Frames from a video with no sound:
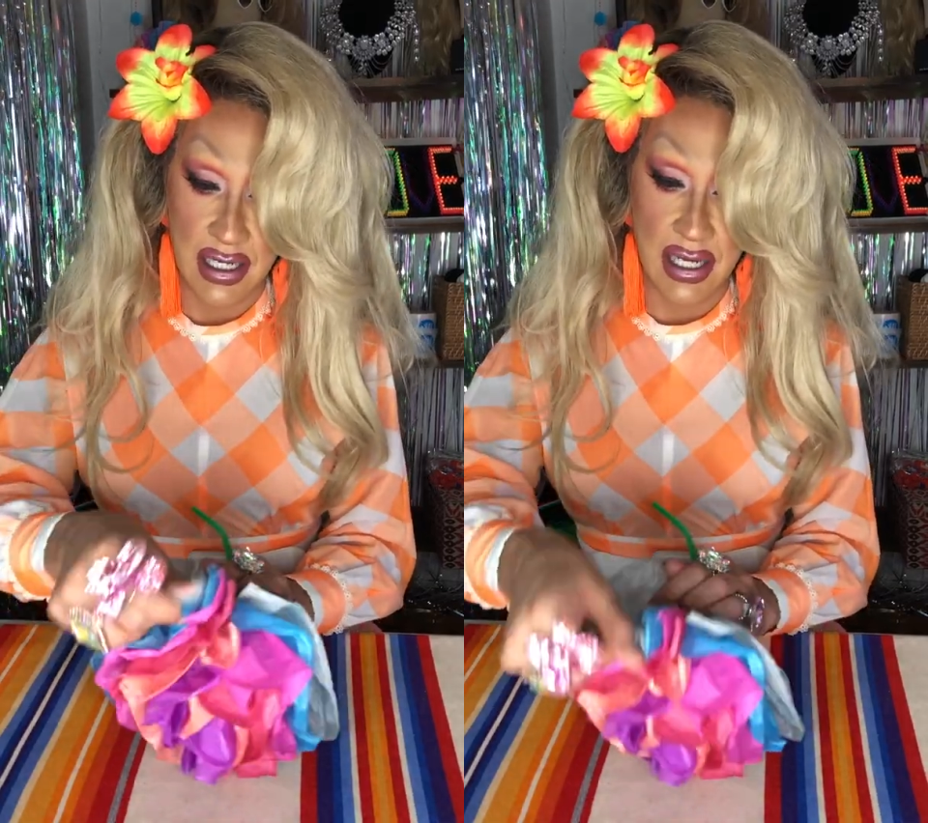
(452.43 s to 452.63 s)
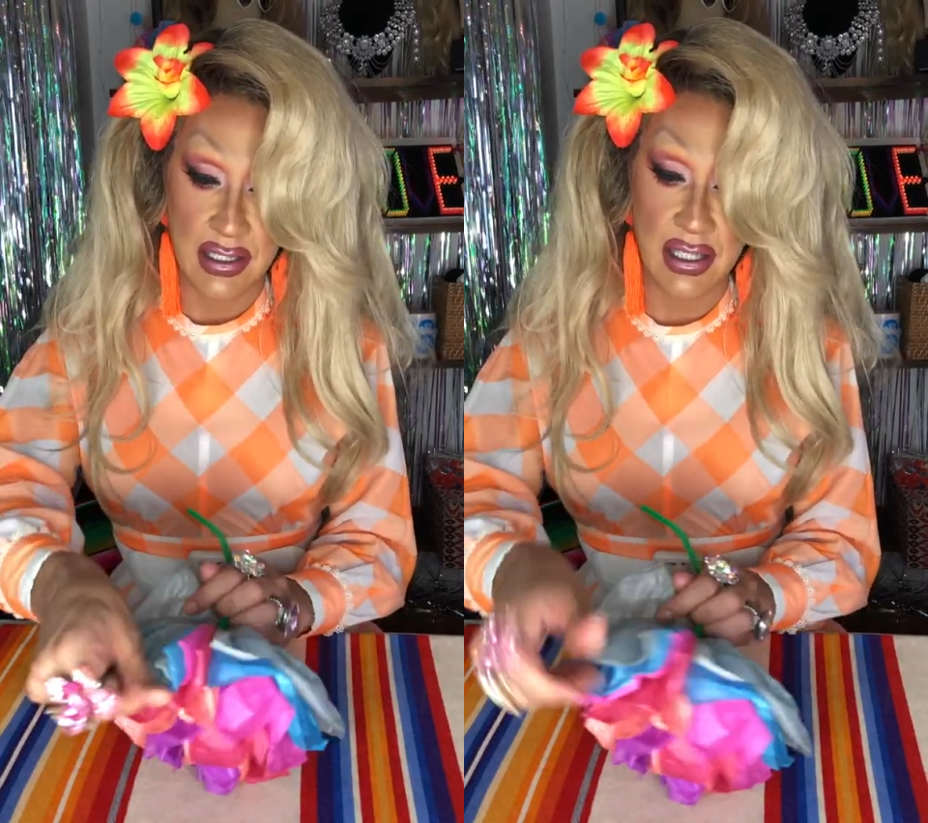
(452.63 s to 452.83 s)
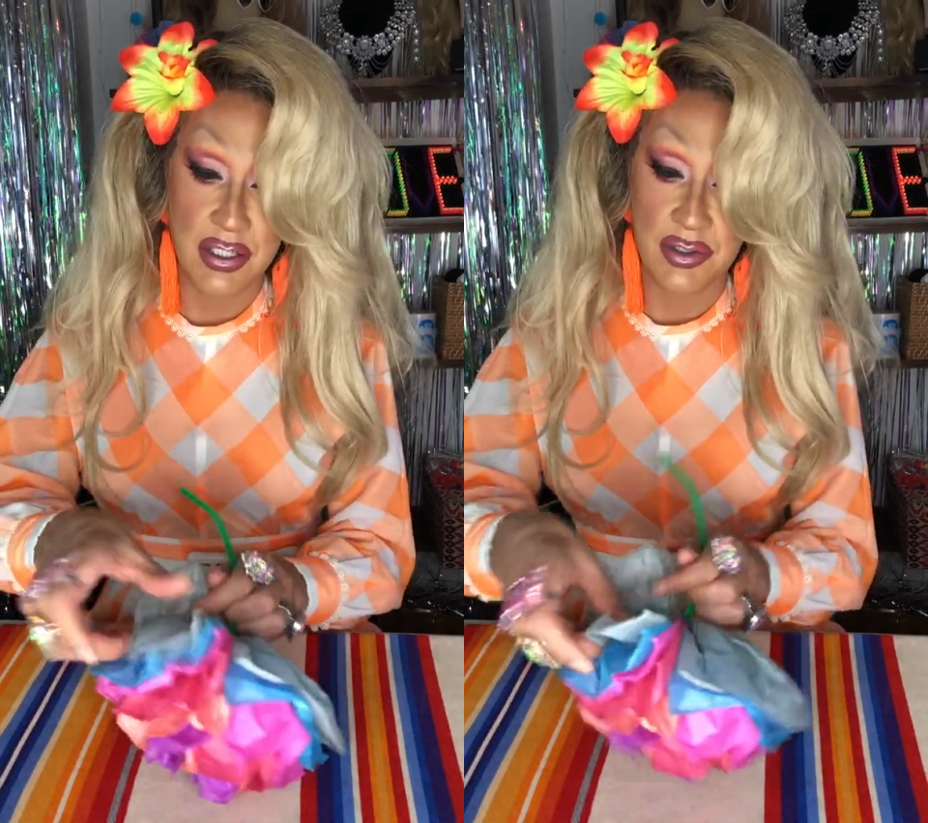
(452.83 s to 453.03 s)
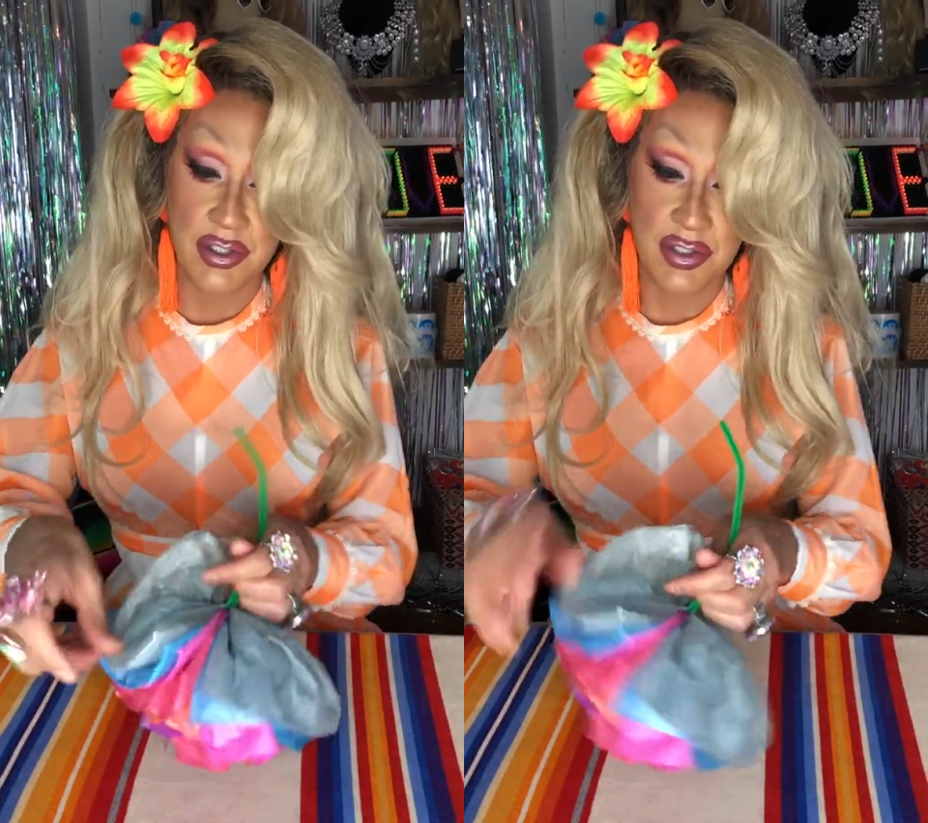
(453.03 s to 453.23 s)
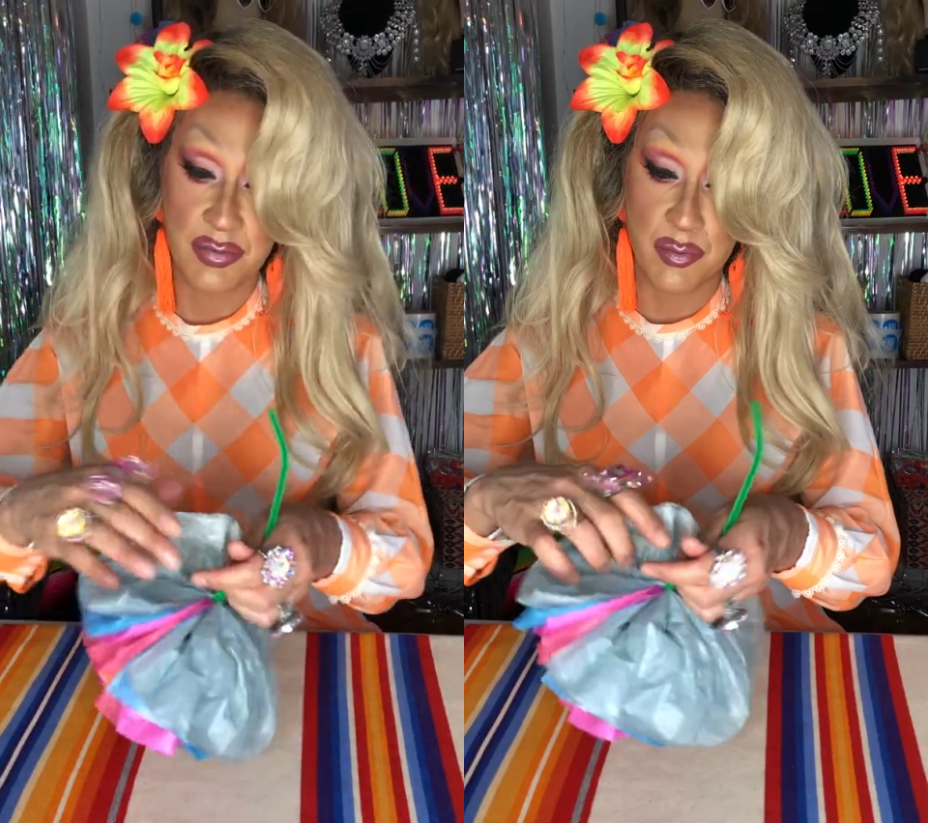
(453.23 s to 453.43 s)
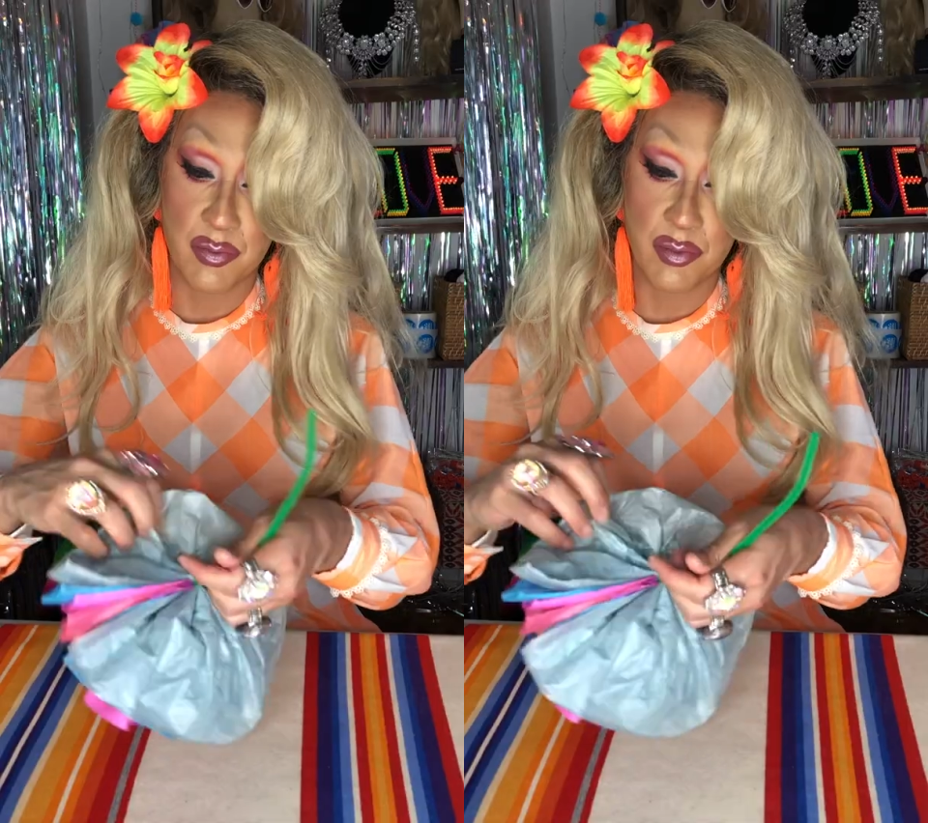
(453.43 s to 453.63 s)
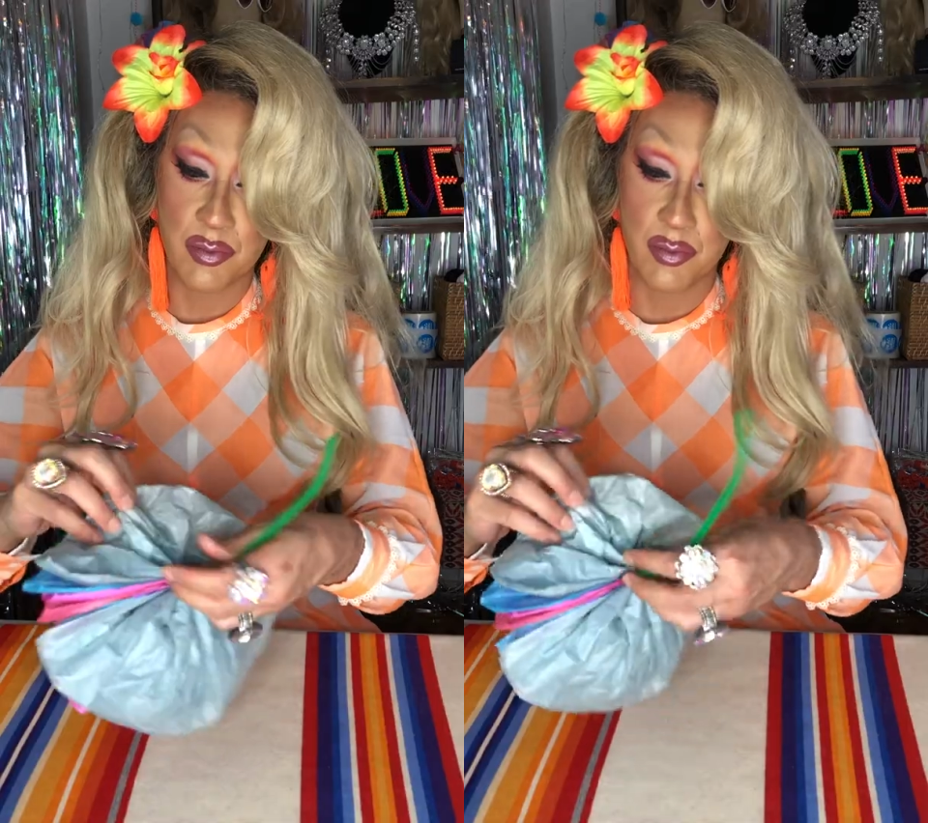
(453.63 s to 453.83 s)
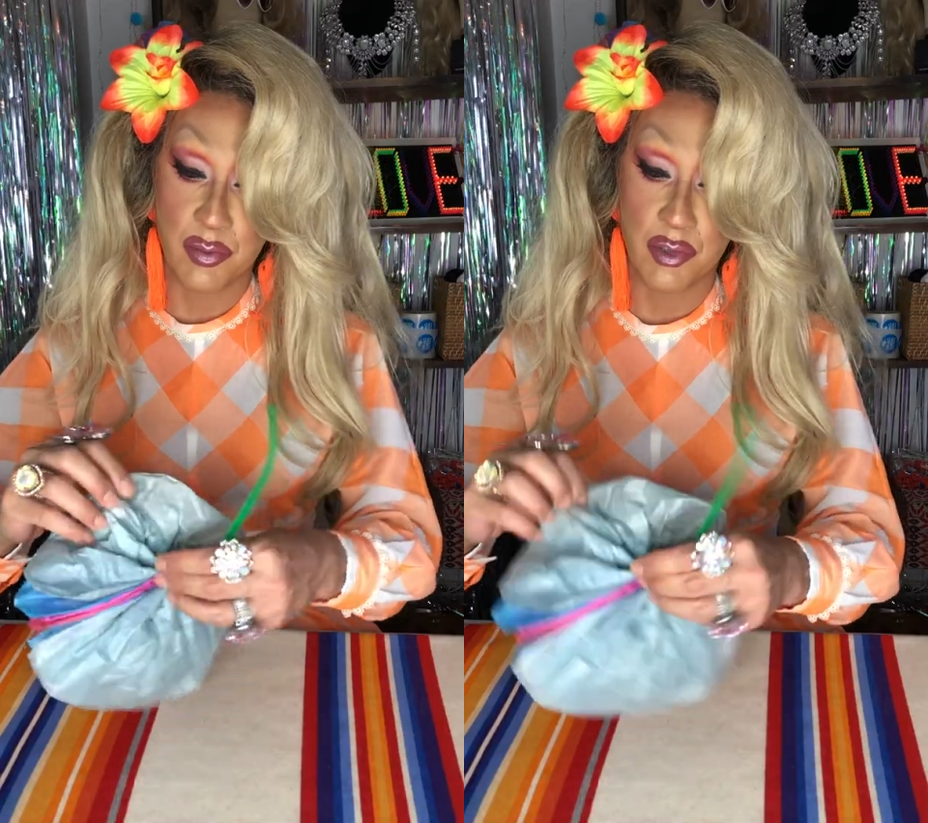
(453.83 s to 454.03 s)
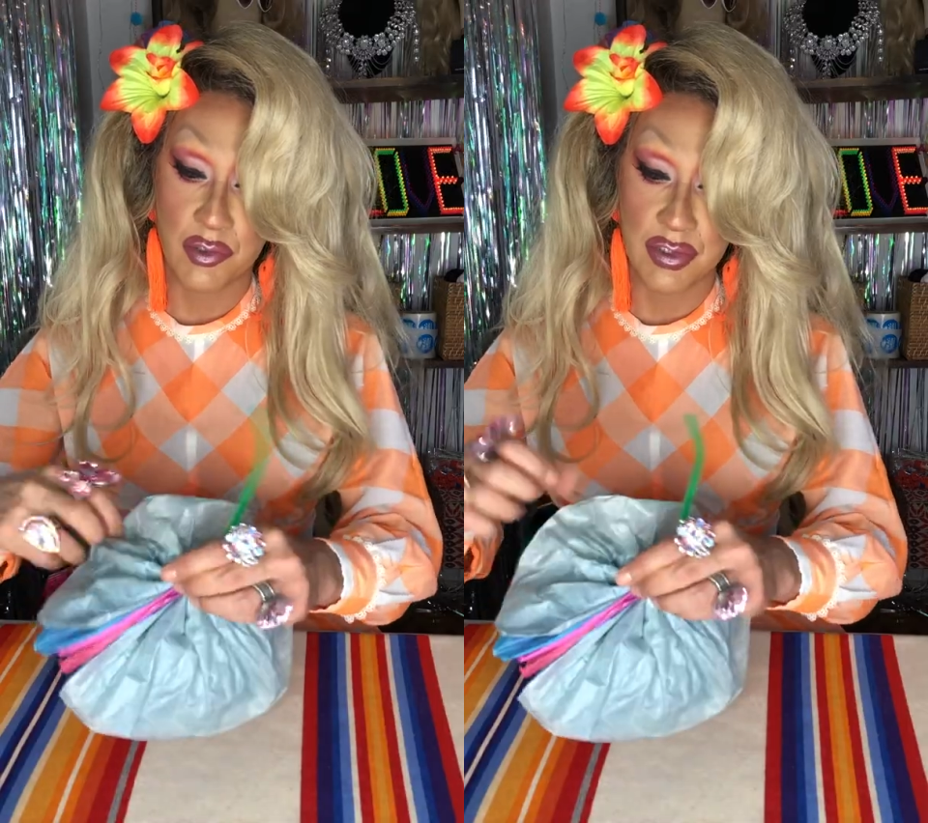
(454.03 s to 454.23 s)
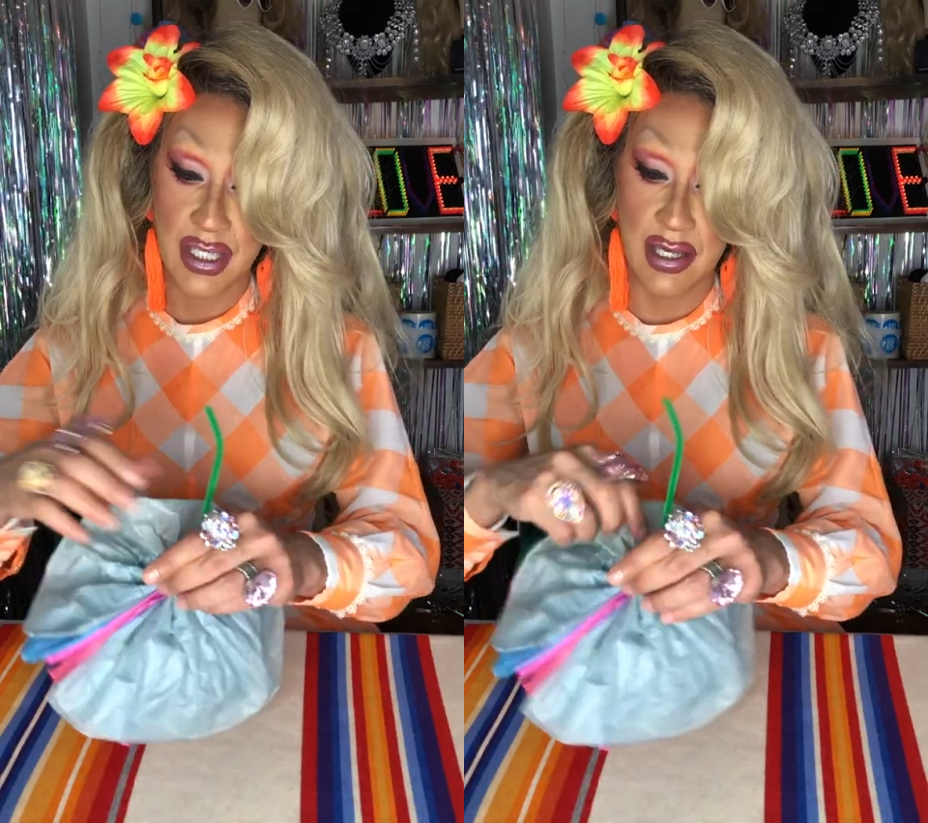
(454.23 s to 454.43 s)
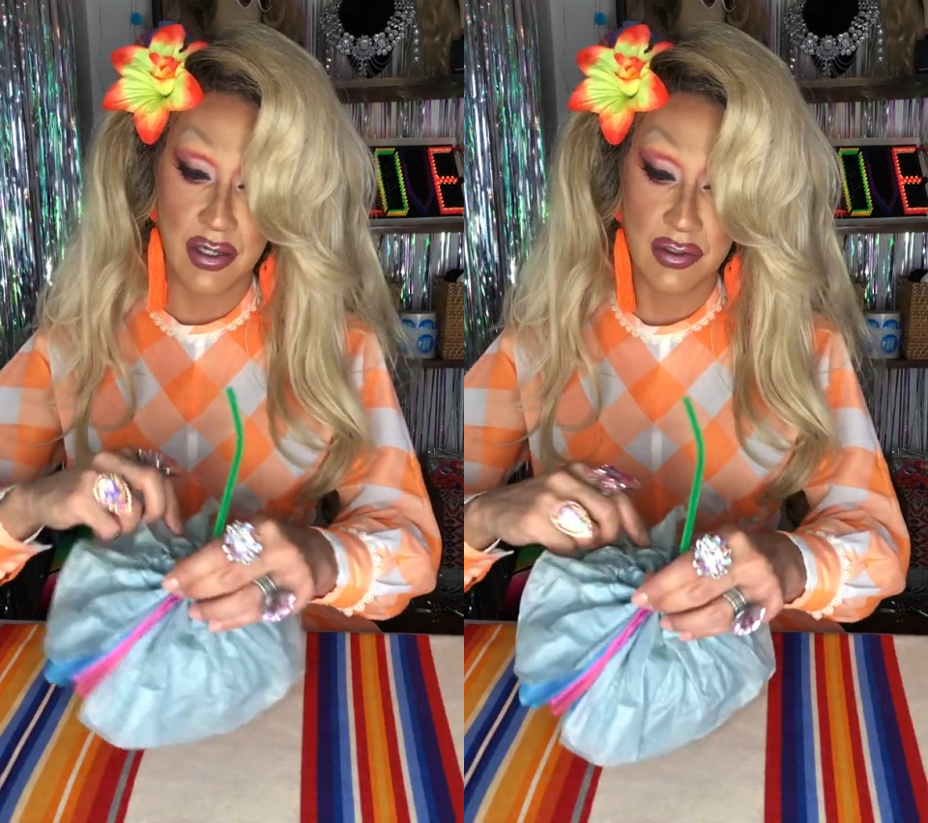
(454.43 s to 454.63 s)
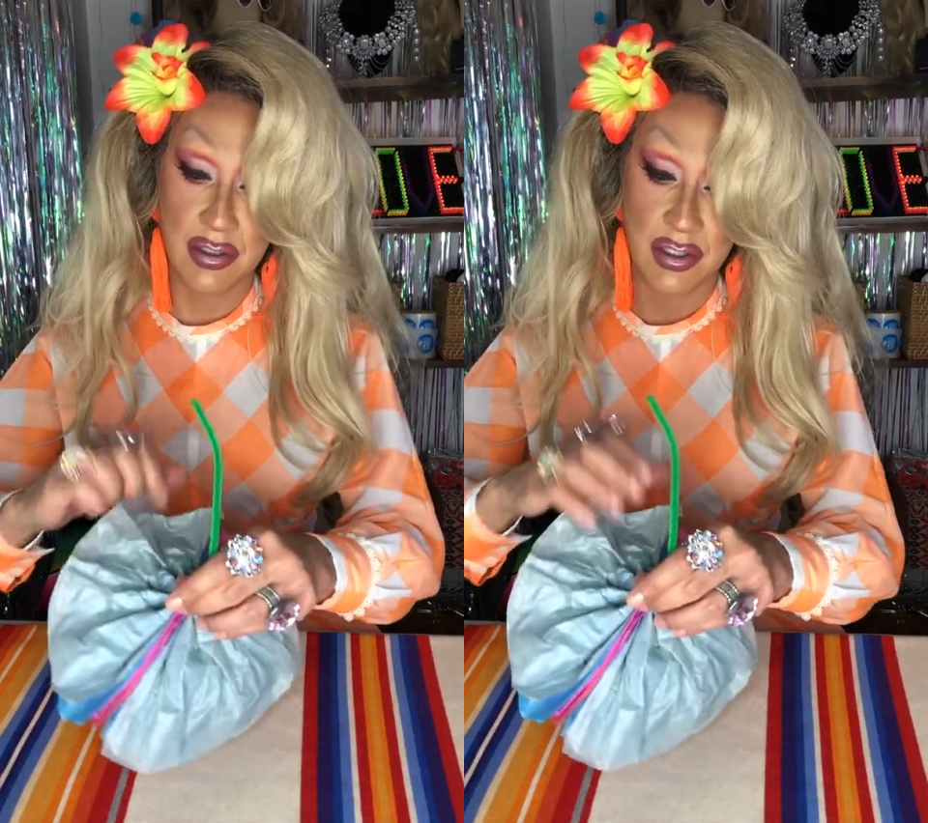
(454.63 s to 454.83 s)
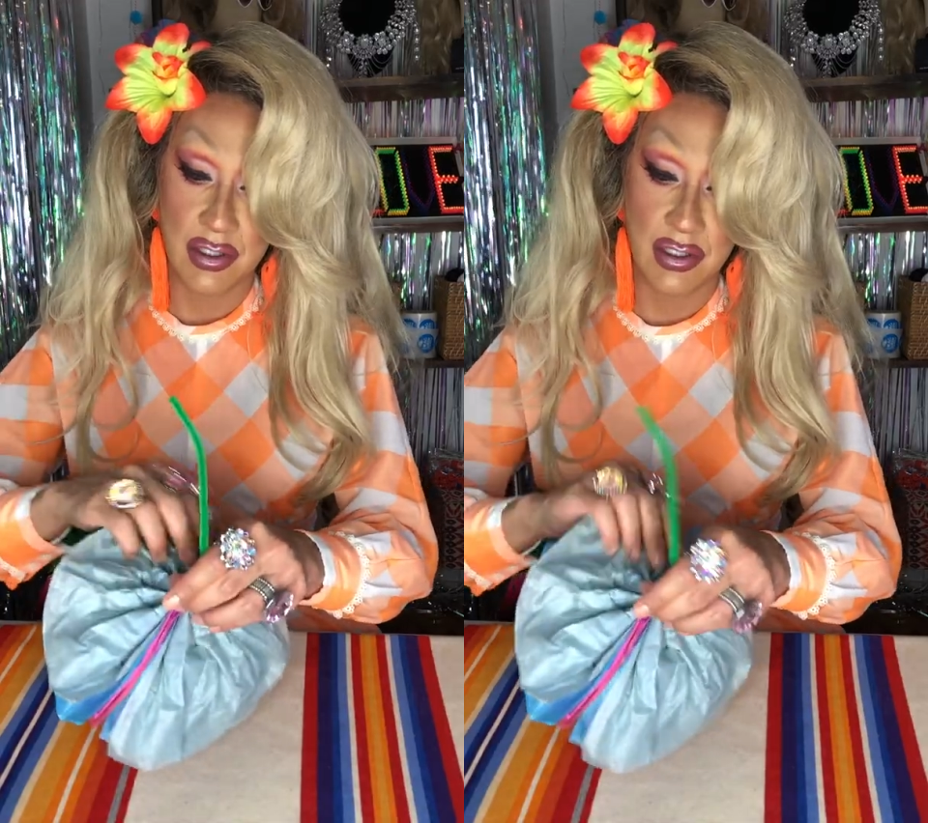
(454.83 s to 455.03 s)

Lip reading: And then you just pull down